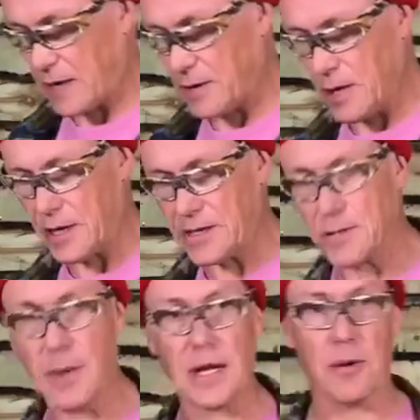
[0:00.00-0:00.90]
online to
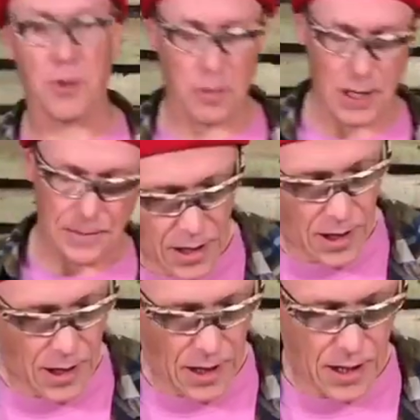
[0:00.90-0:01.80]
make it properly.
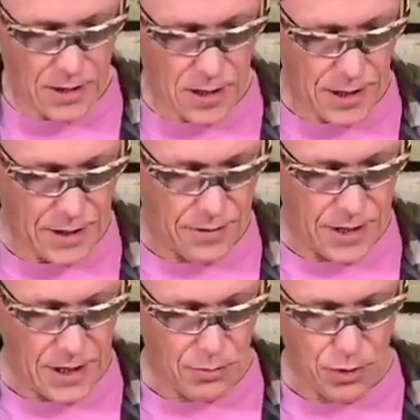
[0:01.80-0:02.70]
Unlike
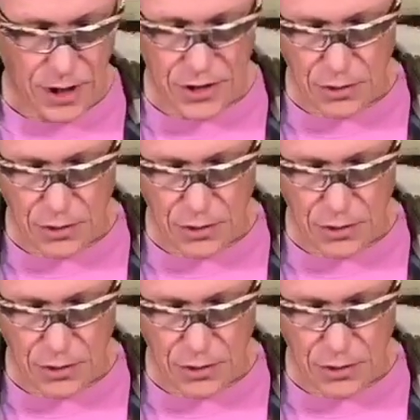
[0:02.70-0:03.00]
the production